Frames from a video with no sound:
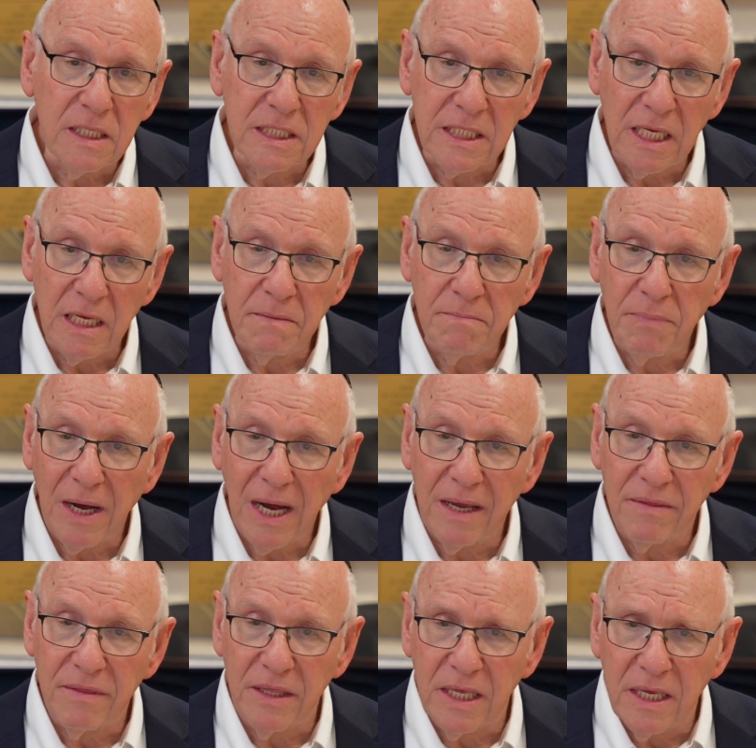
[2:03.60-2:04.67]
seen
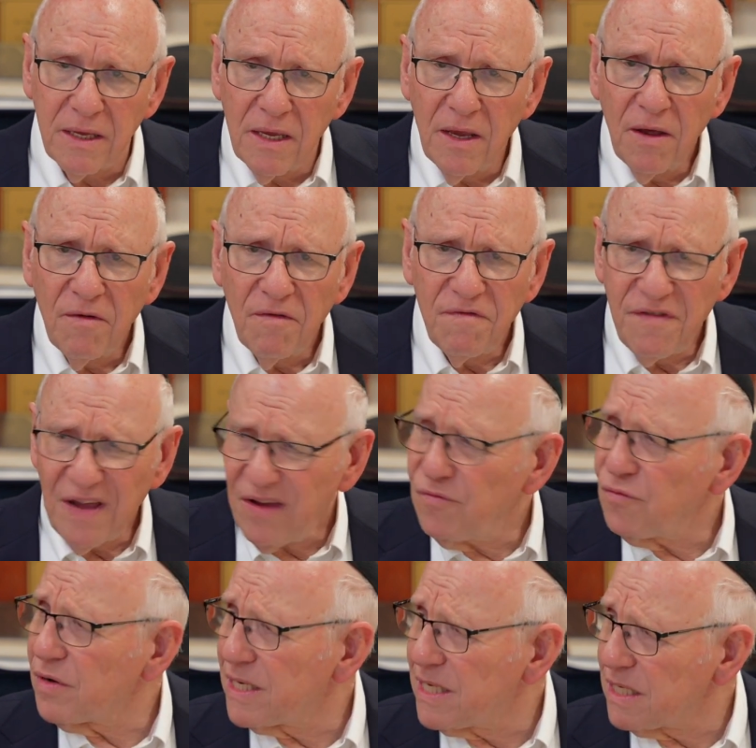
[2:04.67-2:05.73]
by the
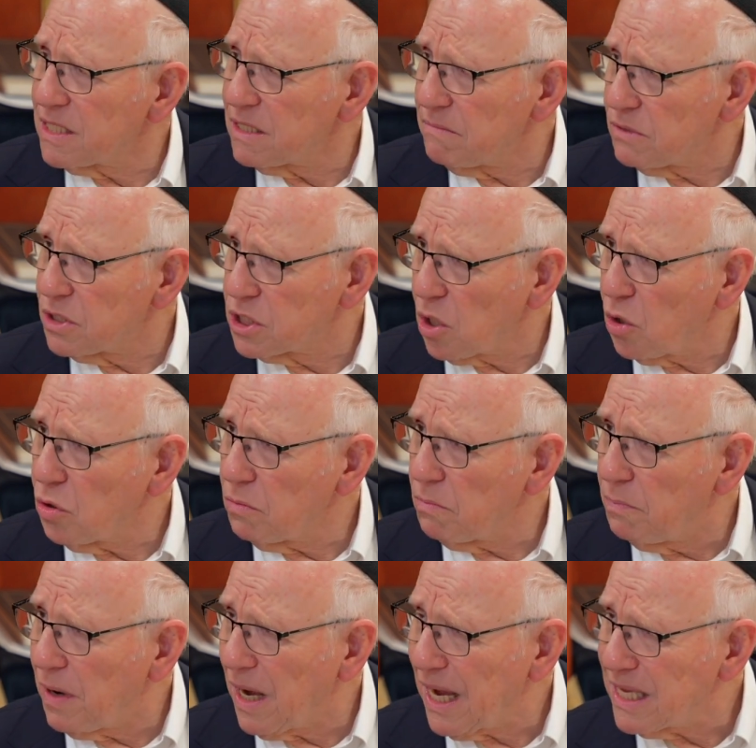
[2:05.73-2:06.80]
favoritism shown
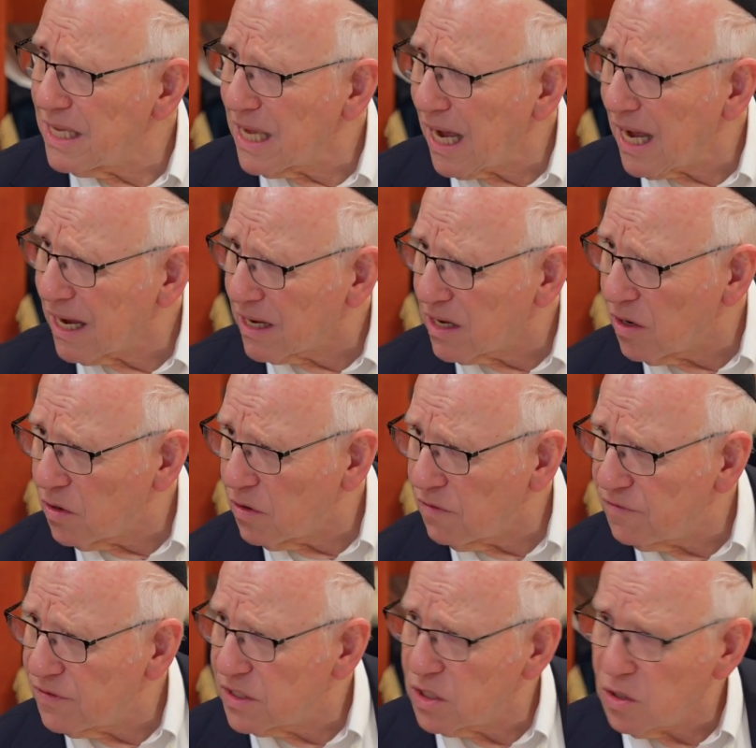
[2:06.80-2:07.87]
by
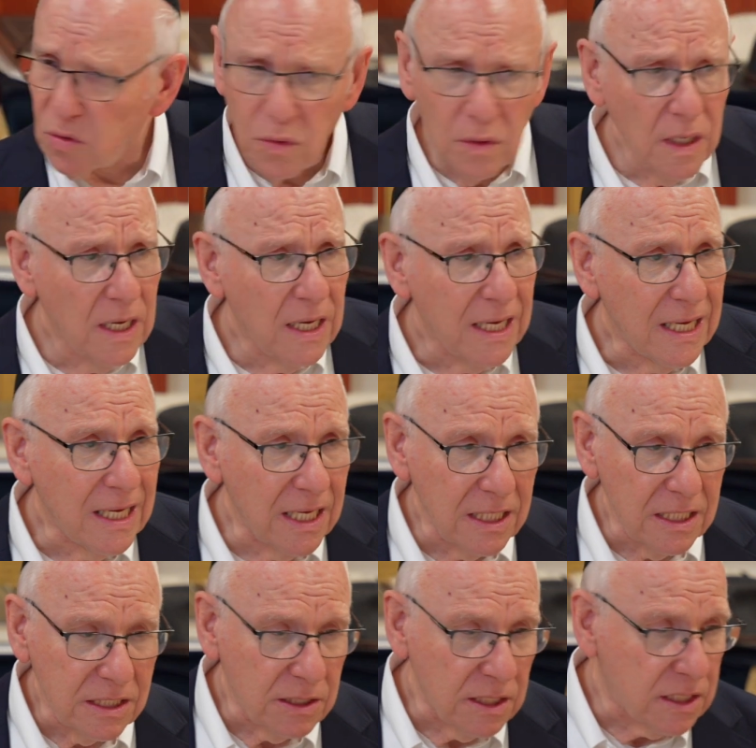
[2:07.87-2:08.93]
Yaakov to
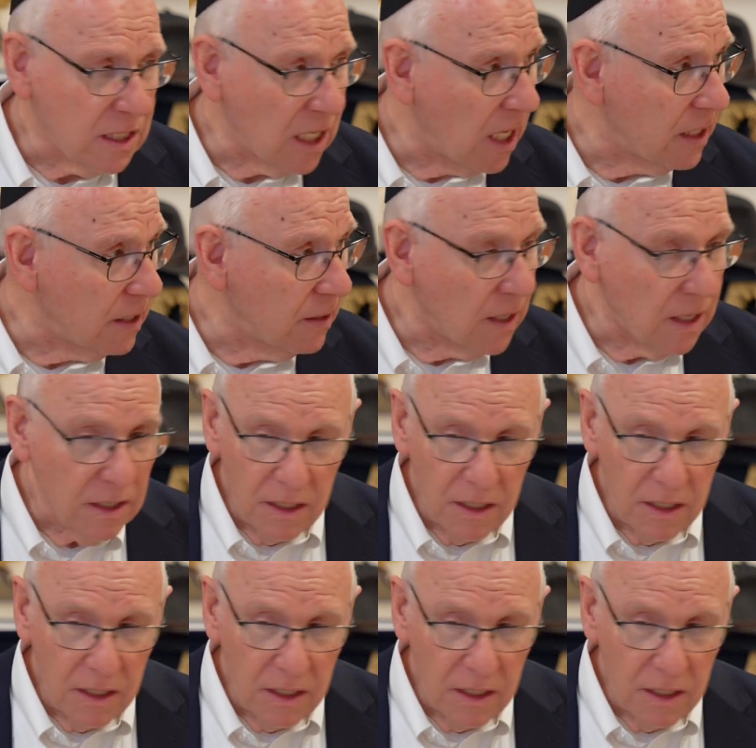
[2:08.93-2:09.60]
his son